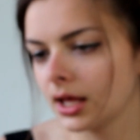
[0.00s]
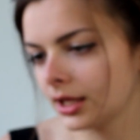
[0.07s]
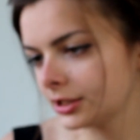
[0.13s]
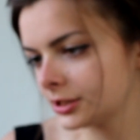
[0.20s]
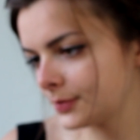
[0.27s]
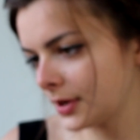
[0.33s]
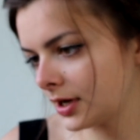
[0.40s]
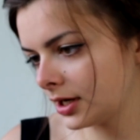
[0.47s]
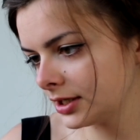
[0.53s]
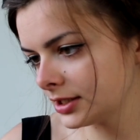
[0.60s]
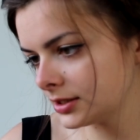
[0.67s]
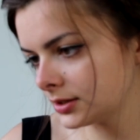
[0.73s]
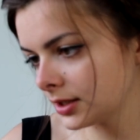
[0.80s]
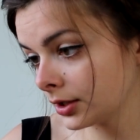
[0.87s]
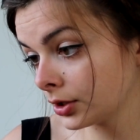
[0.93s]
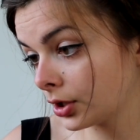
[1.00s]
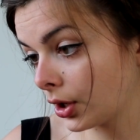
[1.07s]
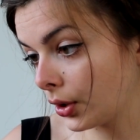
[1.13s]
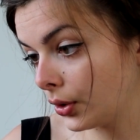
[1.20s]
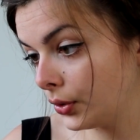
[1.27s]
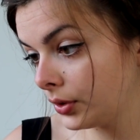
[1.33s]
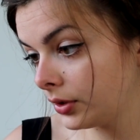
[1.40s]
It's by
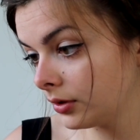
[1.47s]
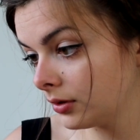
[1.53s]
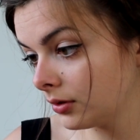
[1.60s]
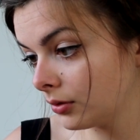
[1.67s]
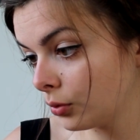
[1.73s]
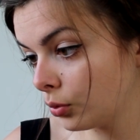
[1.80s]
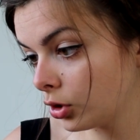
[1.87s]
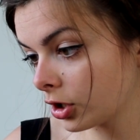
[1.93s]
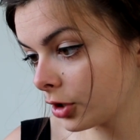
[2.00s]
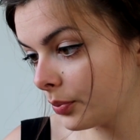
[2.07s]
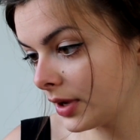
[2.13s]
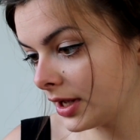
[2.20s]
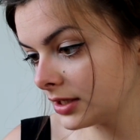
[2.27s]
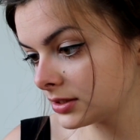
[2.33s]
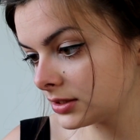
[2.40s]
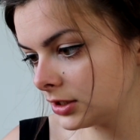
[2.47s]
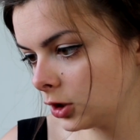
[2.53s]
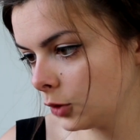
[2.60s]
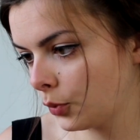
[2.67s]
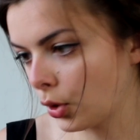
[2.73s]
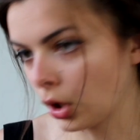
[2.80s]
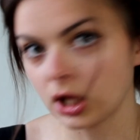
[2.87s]
Suncoat. Water-based
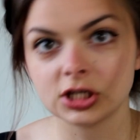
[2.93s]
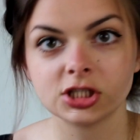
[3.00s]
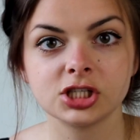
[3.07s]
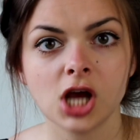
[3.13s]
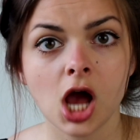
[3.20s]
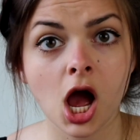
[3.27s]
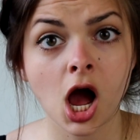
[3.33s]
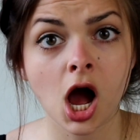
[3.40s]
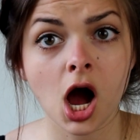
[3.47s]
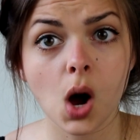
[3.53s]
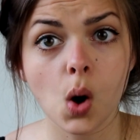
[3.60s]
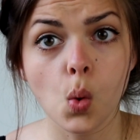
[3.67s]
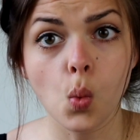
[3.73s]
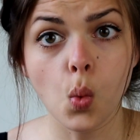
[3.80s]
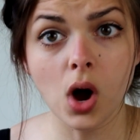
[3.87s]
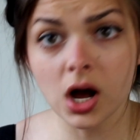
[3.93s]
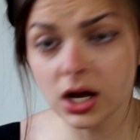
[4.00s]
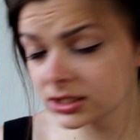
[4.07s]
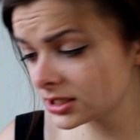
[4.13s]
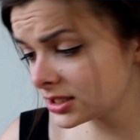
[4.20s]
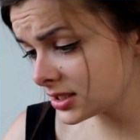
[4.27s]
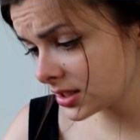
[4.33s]
nail polish.
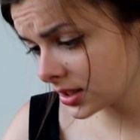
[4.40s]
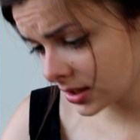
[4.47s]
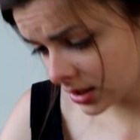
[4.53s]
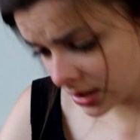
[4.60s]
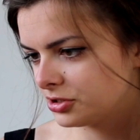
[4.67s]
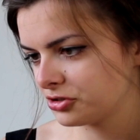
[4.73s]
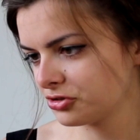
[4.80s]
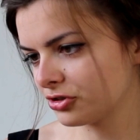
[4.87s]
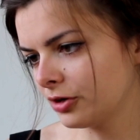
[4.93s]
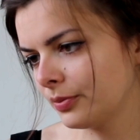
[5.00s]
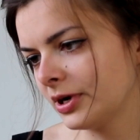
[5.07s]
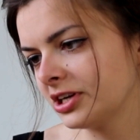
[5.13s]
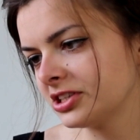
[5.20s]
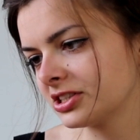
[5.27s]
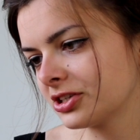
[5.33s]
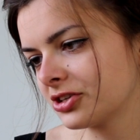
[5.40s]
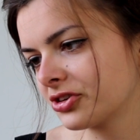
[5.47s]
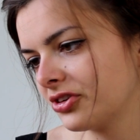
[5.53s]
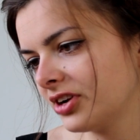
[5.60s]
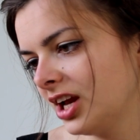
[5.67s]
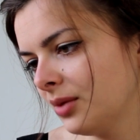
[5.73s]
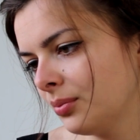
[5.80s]
What? Strawberries and
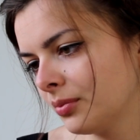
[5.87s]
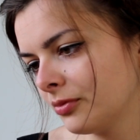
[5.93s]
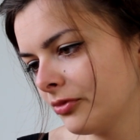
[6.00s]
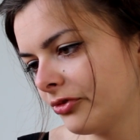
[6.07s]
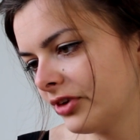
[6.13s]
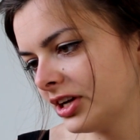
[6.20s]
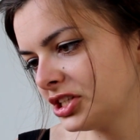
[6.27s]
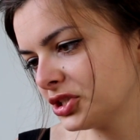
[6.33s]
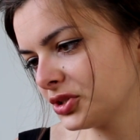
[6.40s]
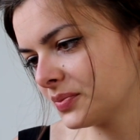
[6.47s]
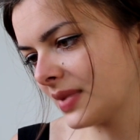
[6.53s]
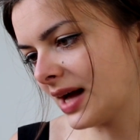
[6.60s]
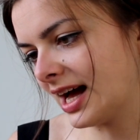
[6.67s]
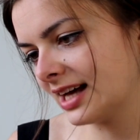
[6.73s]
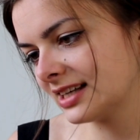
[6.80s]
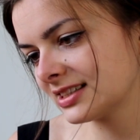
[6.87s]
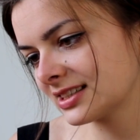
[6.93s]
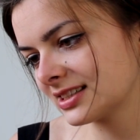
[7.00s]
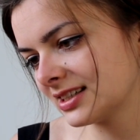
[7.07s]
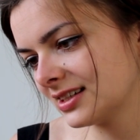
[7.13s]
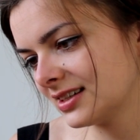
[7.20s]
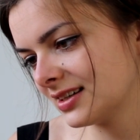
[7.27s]
cream facial mask.